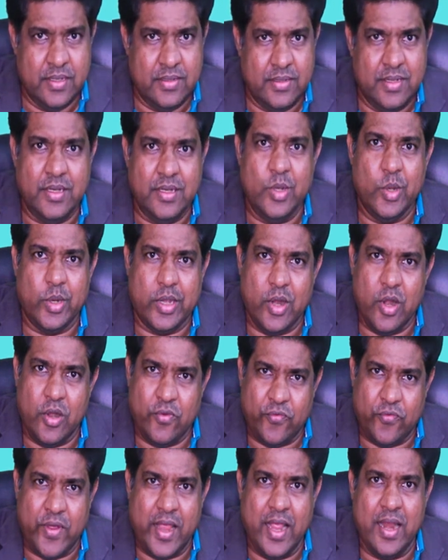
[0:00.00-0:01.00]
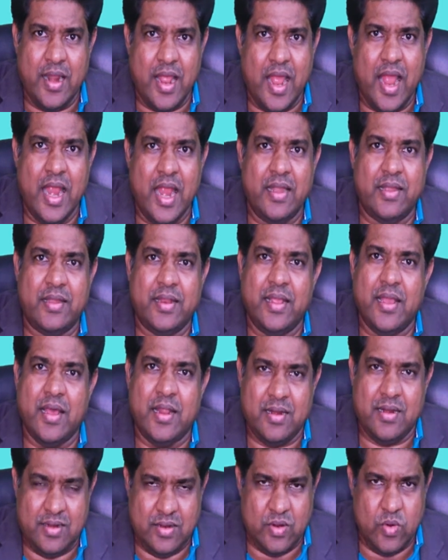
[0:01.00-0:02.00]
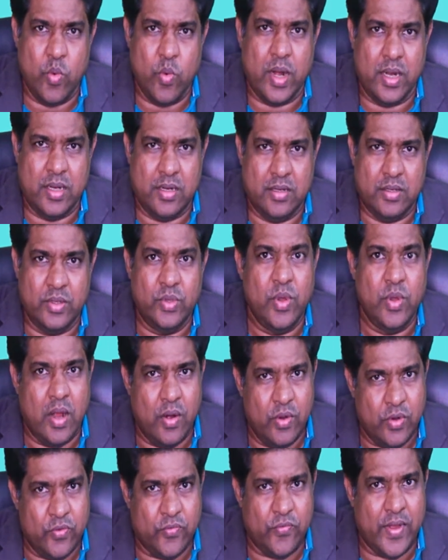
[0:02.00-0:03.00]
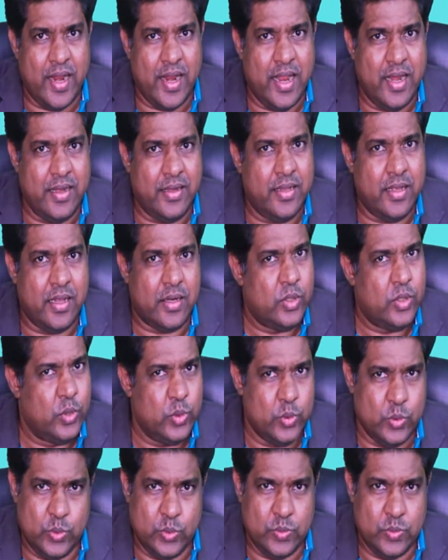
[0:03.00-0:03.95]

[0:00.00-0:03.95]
then you cannot file ITR1. You have to file ITR2.